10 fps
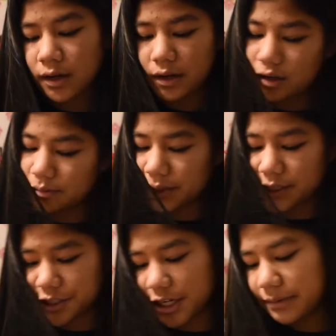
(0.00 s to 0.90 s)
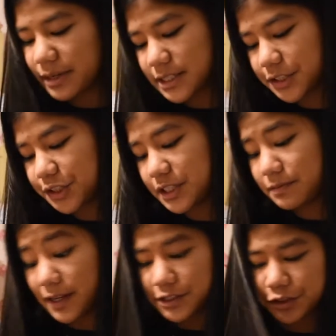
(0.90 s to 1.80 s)
Instagram messages,
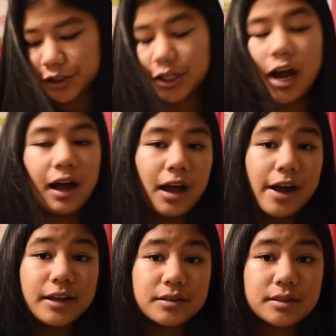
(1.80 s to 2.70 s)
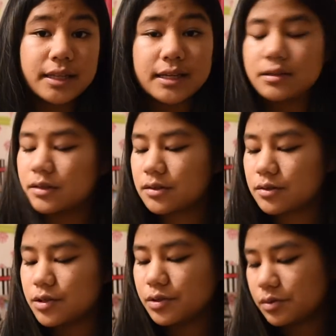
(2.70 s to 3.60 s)
Messenger. I use this
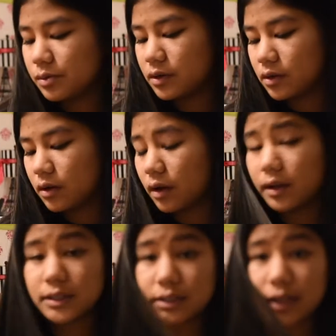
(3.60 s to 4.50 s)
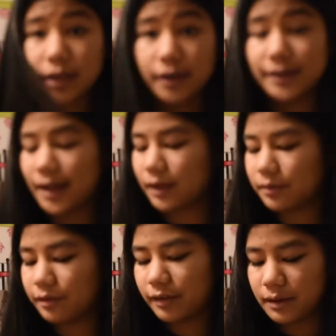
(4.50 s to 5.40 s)
to stay in contact
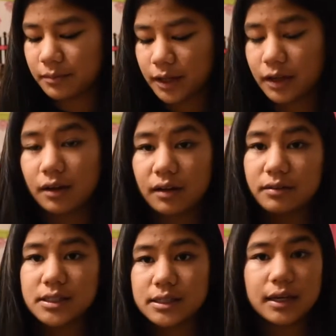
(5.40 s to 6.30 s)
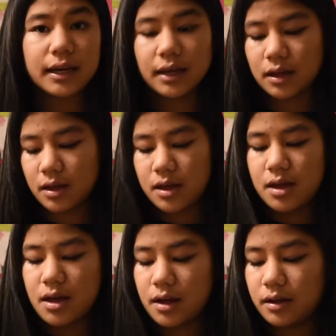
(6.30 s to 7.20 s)
with family, obviously.
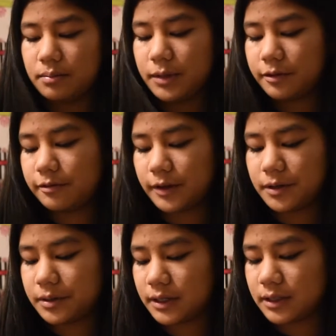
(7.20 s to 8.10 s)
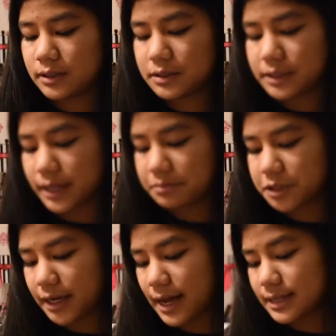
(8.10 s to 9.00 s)
Phone,
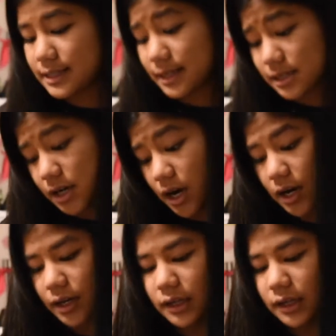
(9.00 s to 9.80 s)
Snapchat, TikTok.